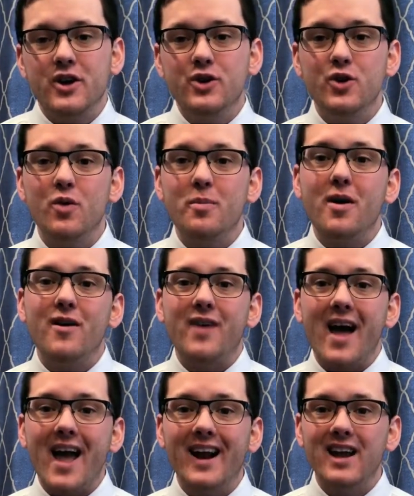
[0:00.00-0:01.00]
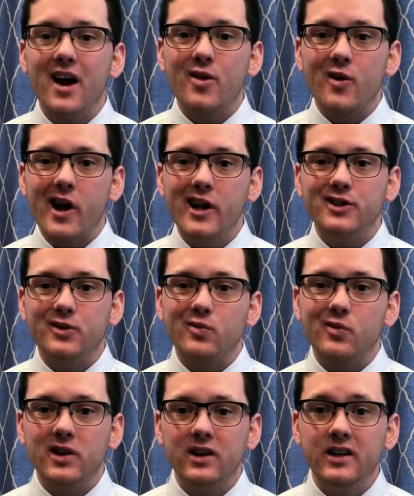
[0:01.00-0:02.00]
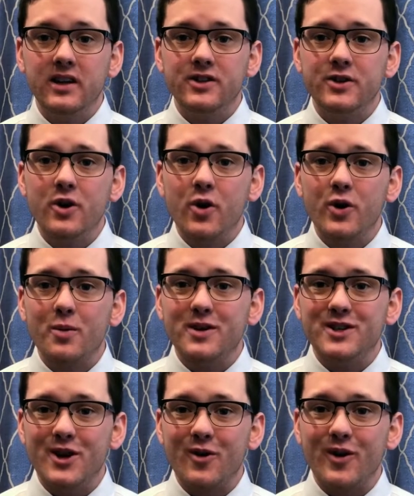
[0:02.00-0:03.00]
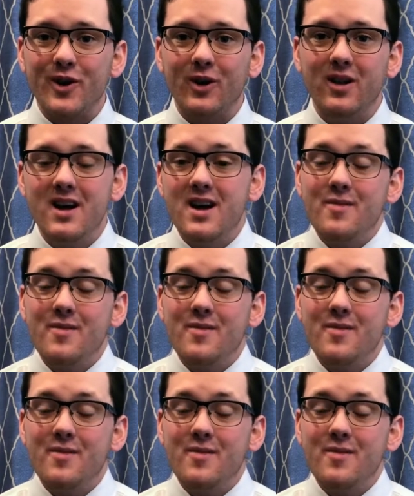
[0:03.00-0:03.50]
You, above any other agent, really need to know your material.